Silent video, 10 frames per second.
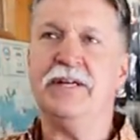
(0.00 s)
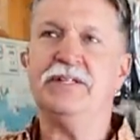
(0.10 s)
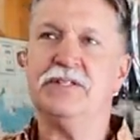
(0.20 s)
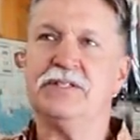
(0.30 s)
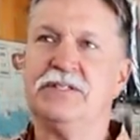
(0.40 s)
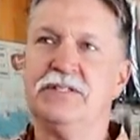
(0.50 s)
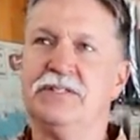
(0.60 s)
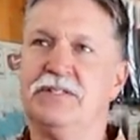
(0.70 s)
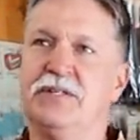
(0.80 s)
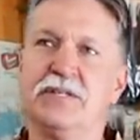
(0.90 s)
He just
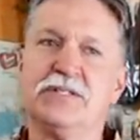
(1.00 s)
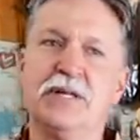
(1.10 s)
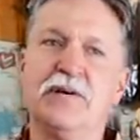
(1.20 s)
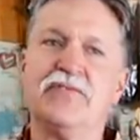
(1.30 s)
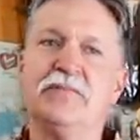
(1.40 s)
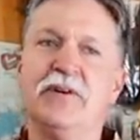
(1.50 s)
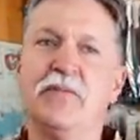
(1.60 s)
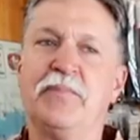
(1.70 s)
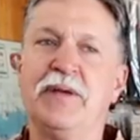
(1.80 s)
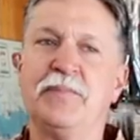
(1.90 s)
took stuff from
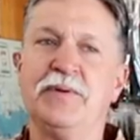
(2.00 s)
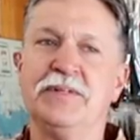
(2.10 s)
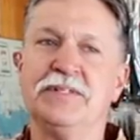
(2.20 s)
other people